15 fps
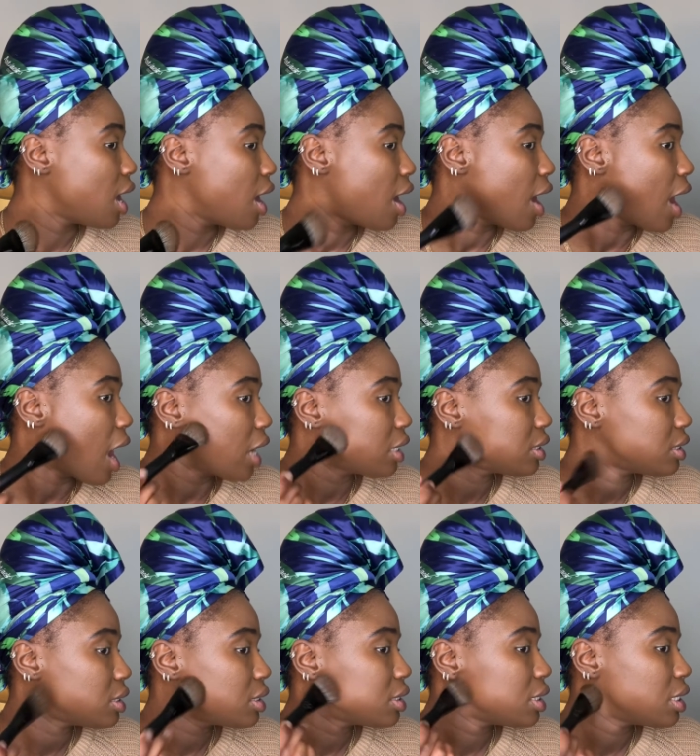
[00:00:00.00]
I could
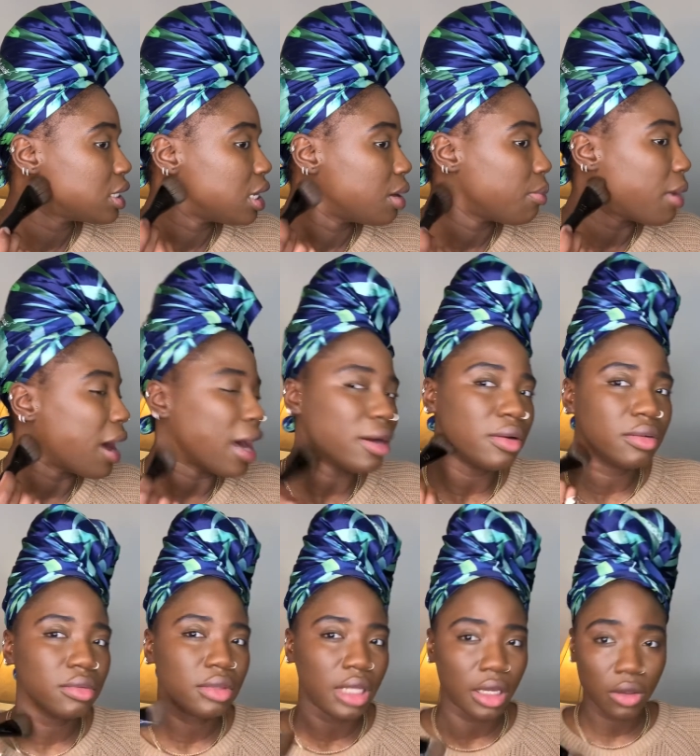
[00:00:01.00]
still see them. I don't
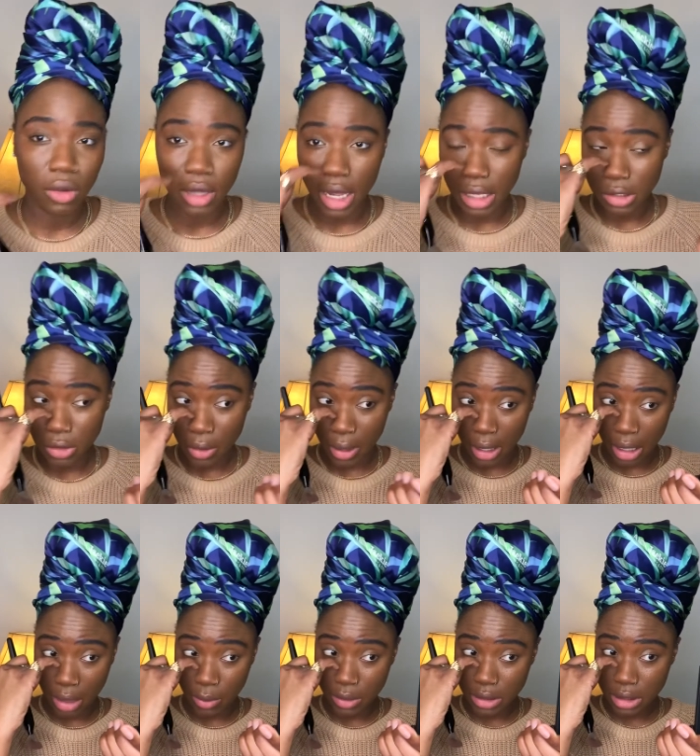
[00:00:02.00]
think you guys are
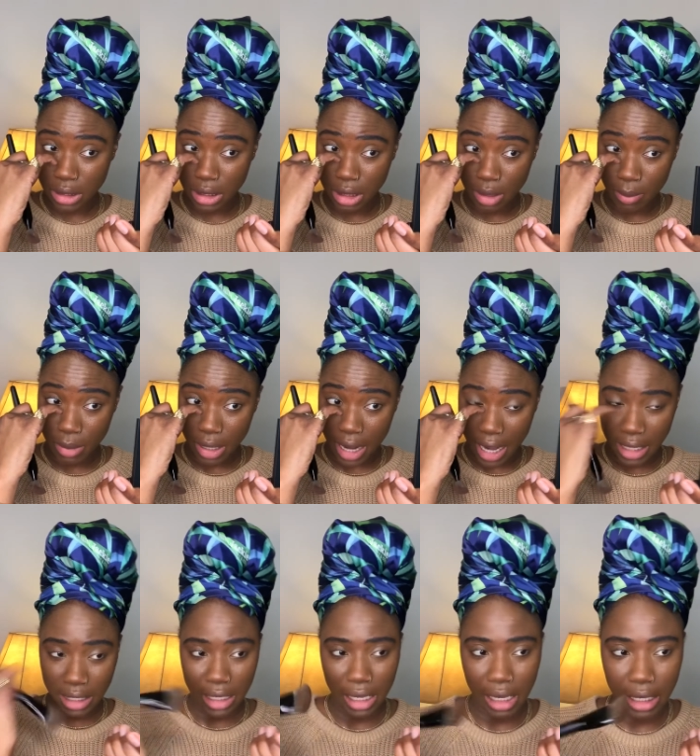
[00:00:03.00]
able to see them, but I
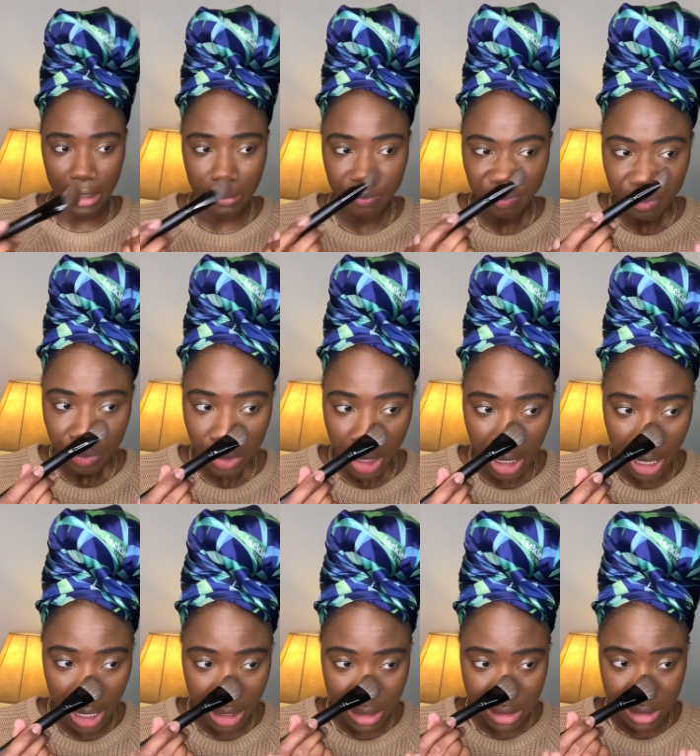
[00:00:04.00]
can, and I
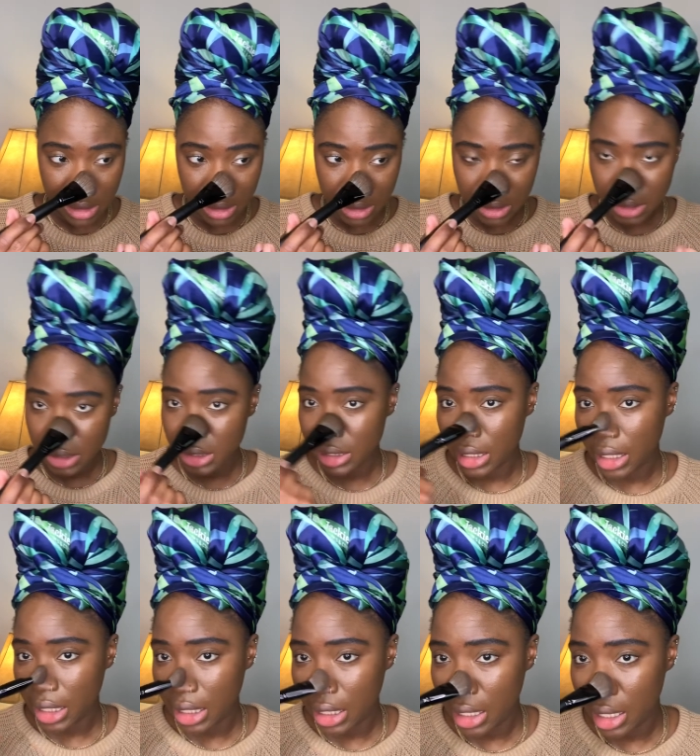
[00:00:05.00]
could still
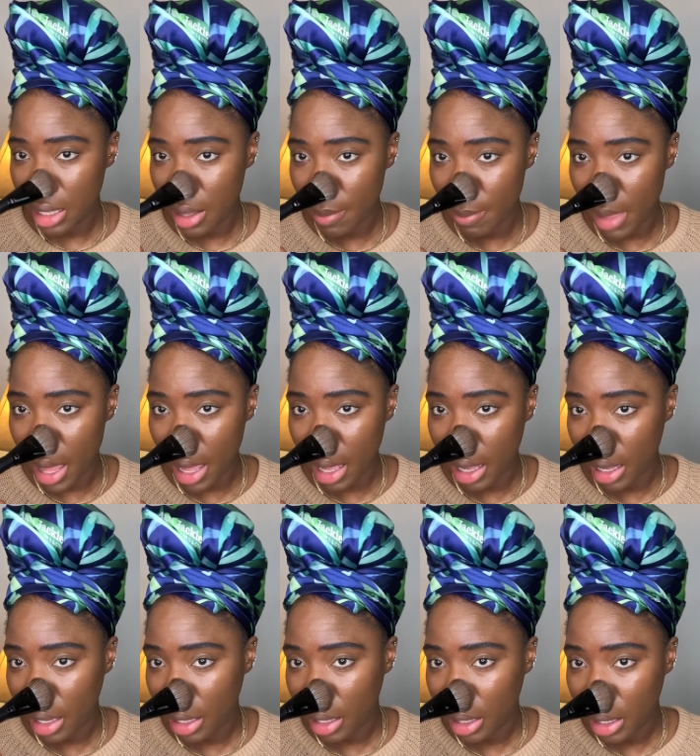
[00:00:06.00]
see
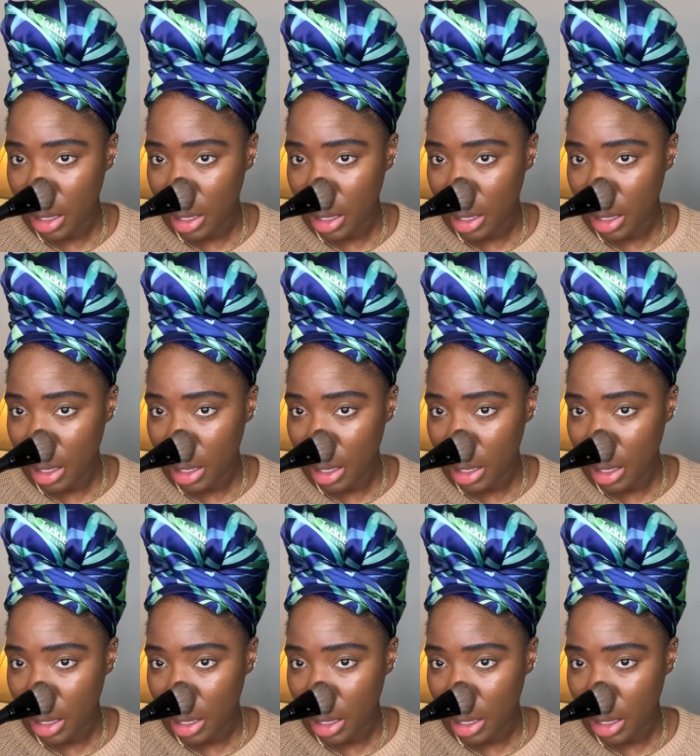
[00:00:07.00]
my